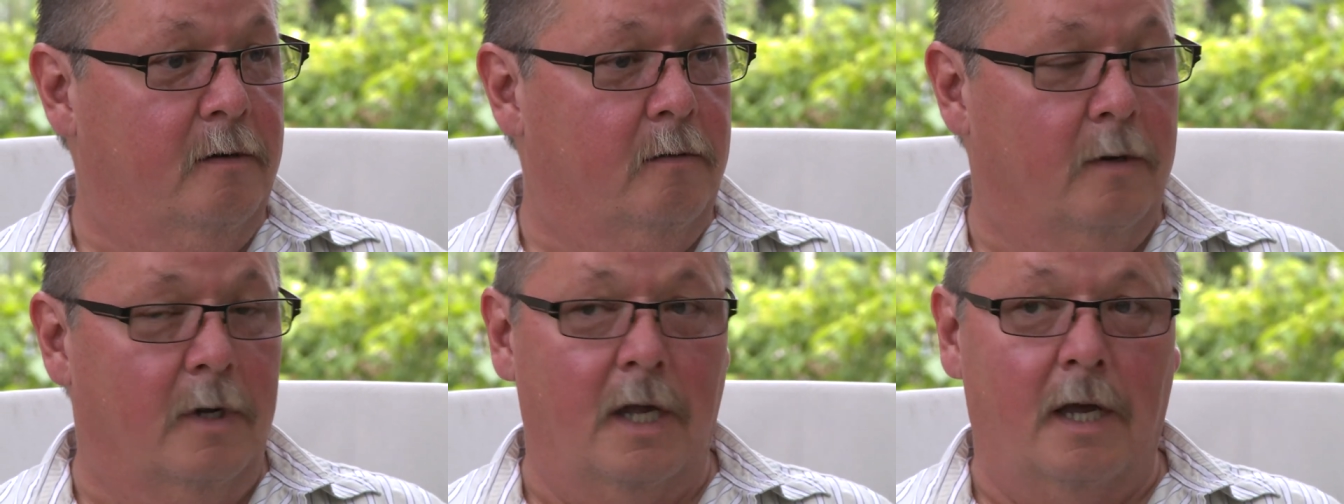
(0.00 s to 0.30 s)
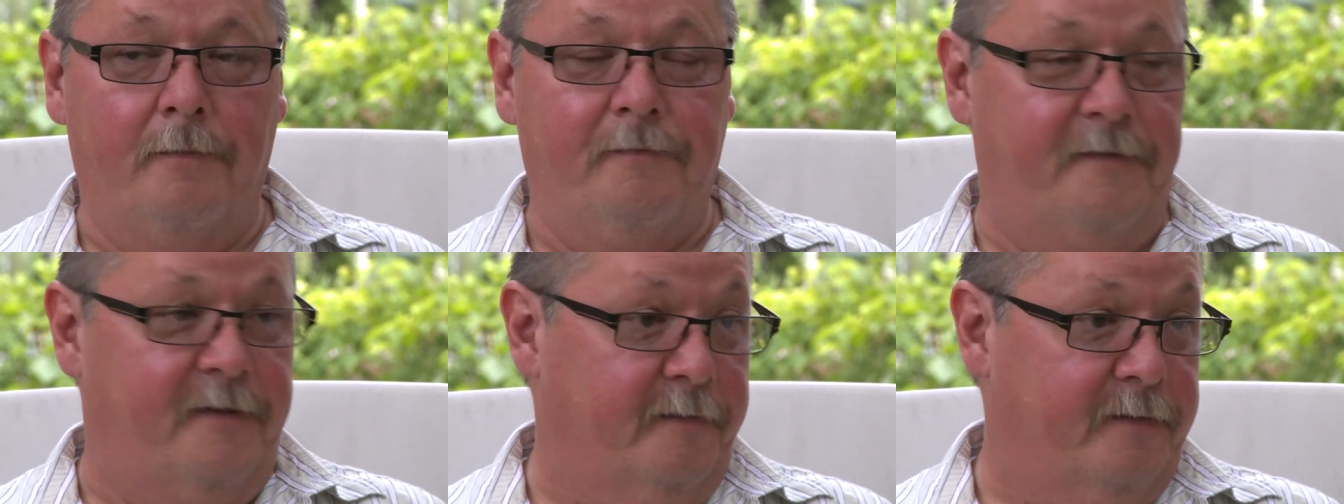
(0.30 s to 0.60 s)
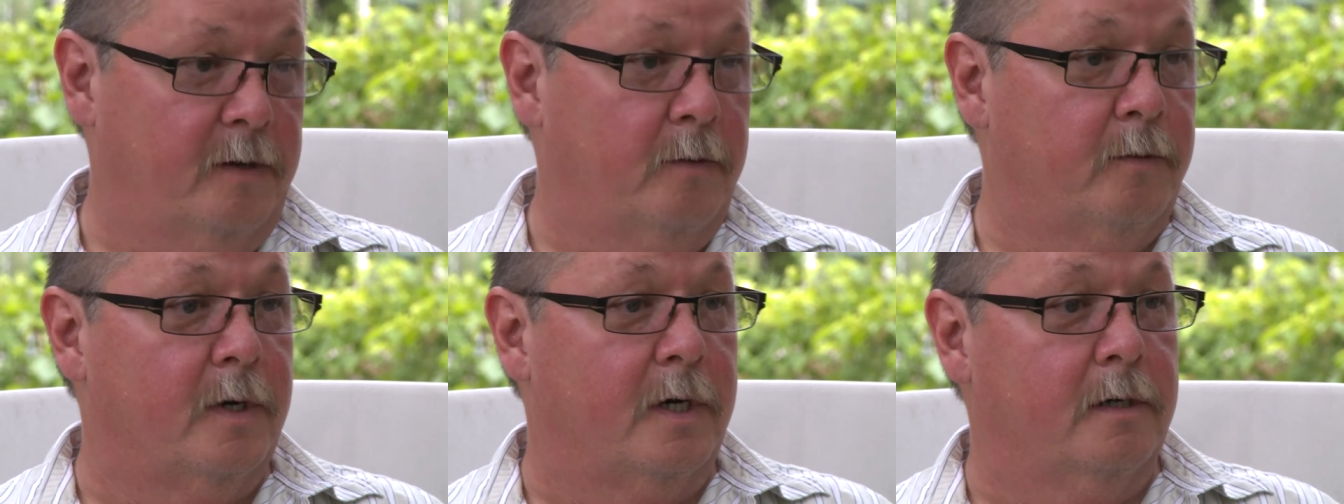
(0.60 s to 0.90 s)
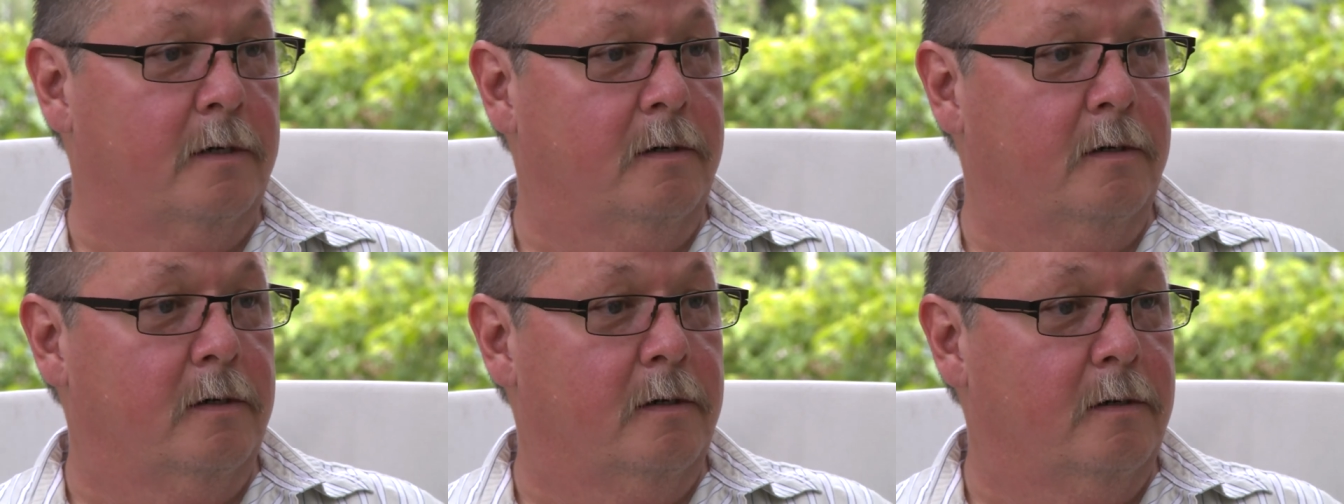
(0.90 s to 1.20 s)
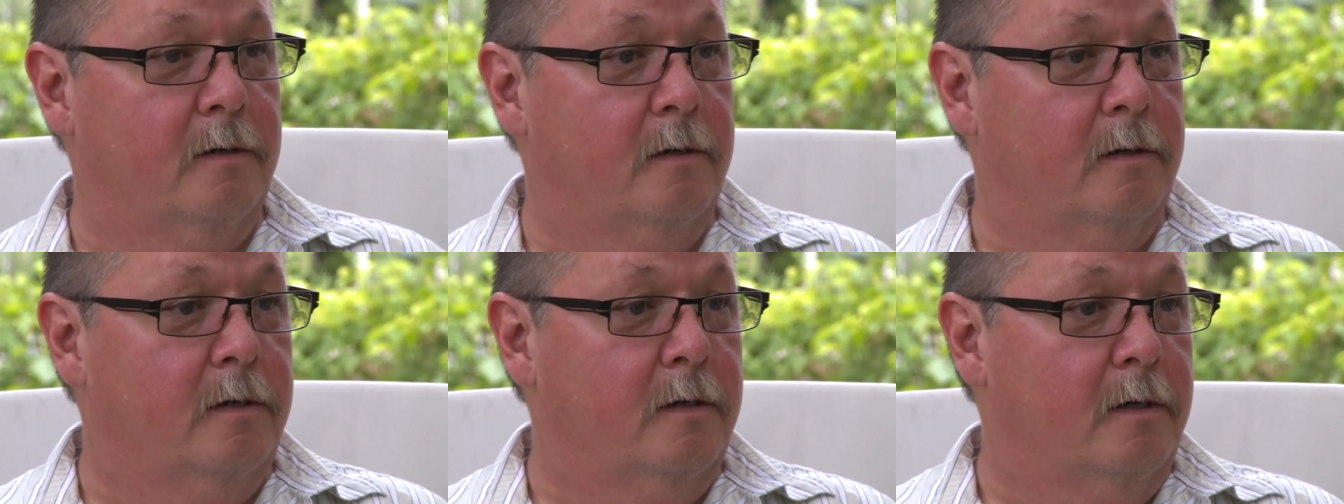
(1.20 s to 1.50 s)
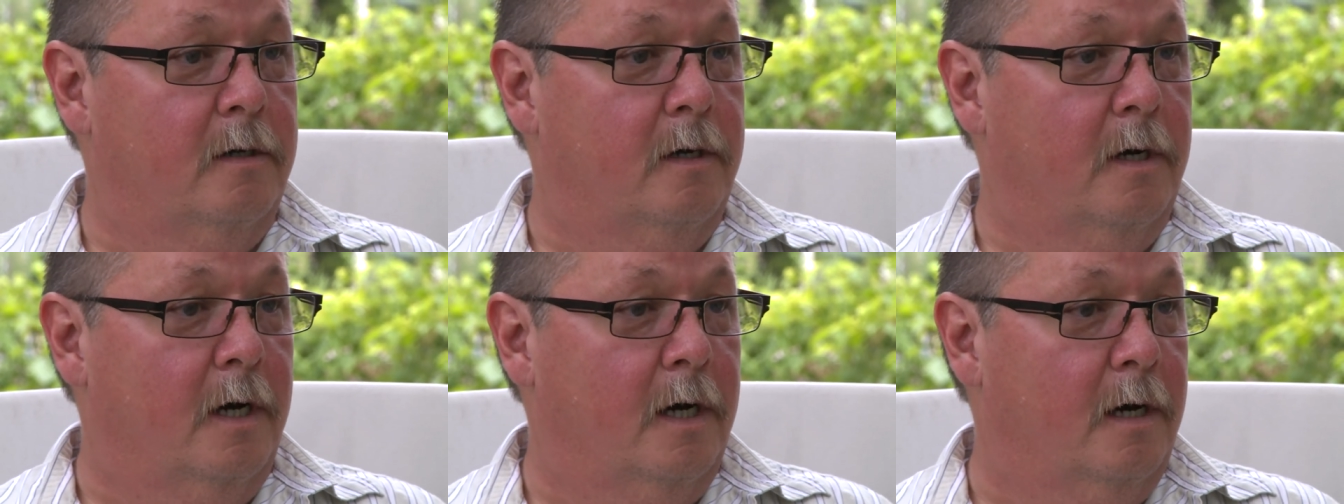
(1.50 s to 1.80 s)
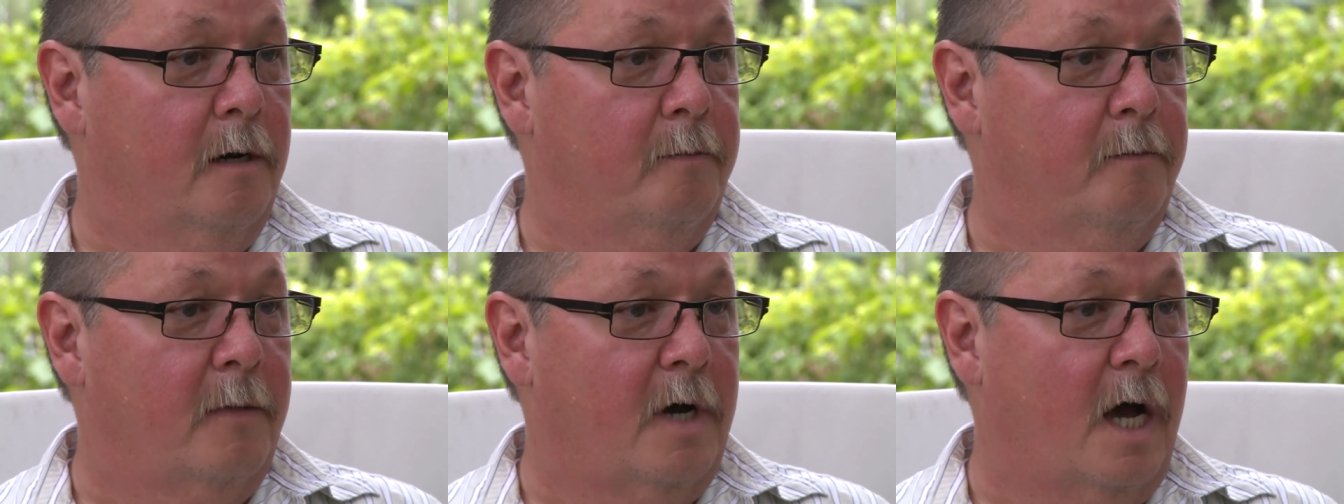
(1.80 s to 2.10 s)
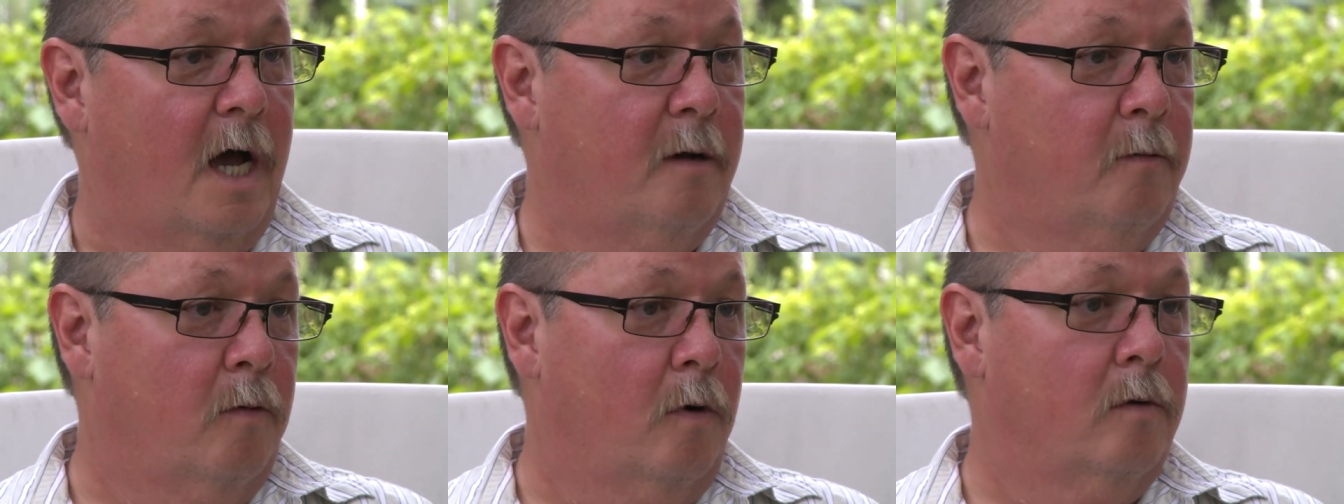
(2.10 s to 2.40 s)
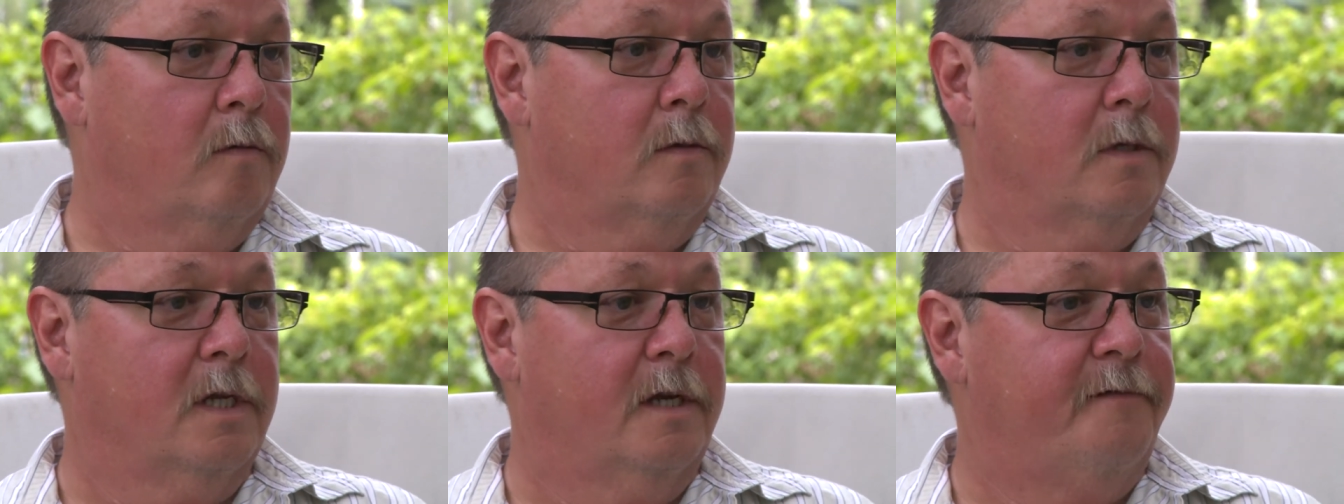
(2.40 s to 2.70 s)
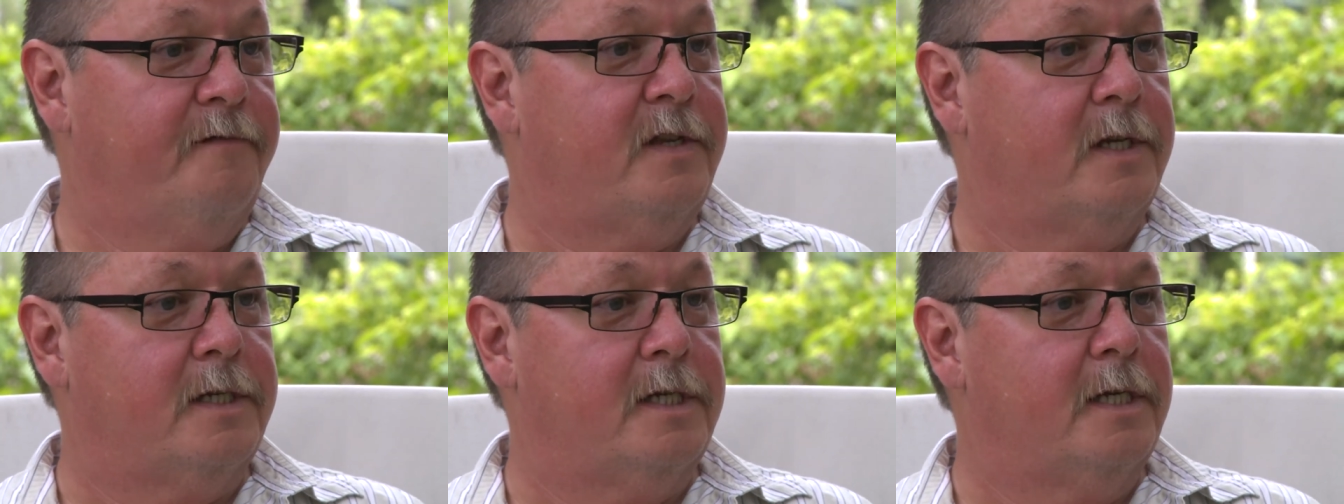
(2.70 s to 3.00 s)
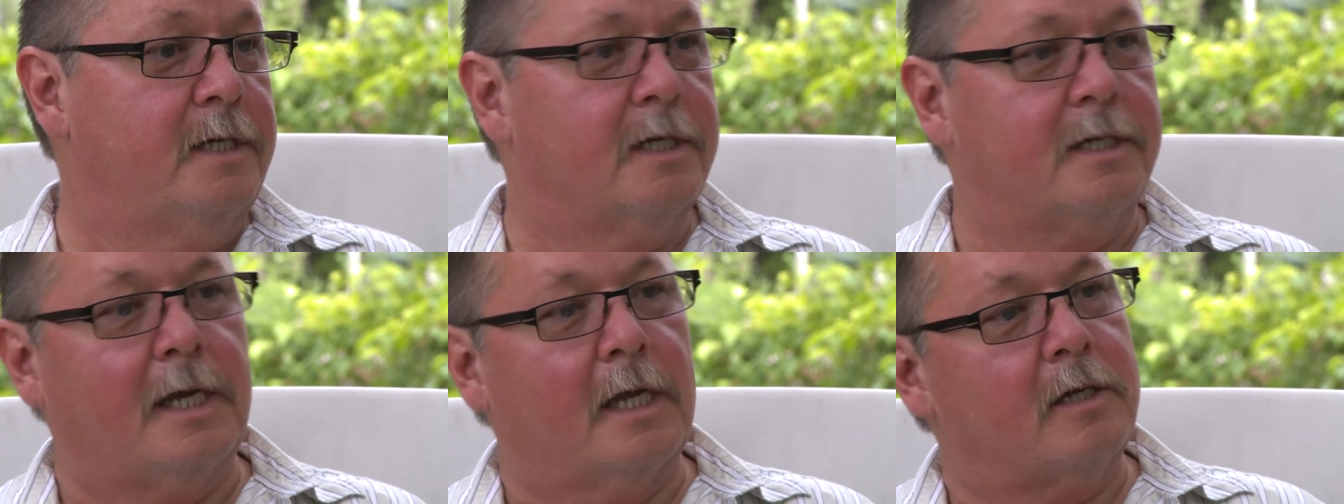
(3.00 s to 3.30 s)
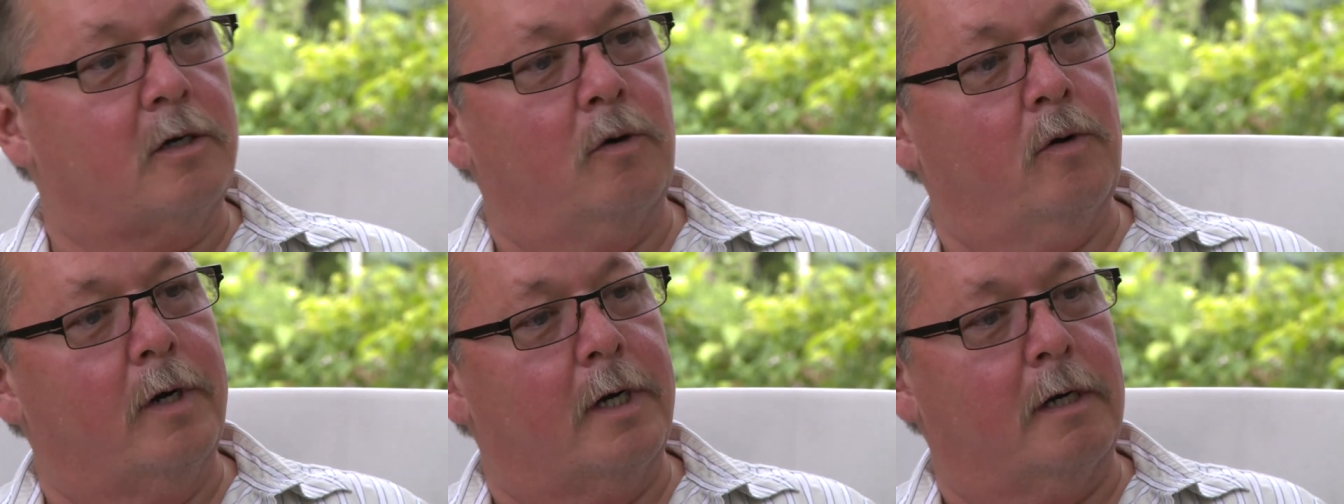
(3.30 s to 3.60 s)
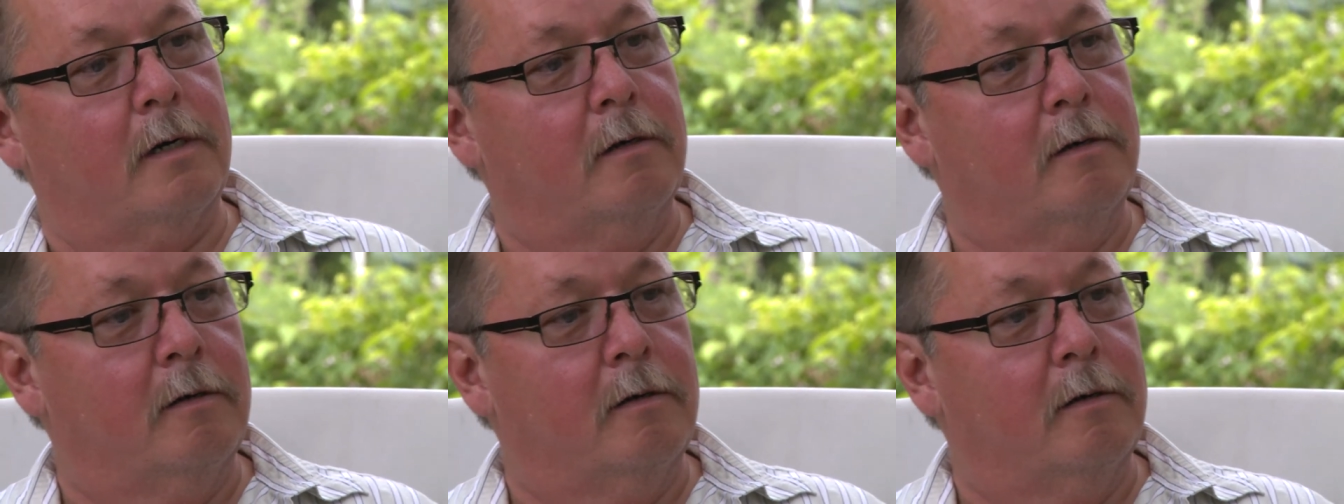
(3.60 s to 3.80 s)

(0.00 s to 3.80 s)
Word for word: Well, I'm 51. Um, I won't live to see this get court.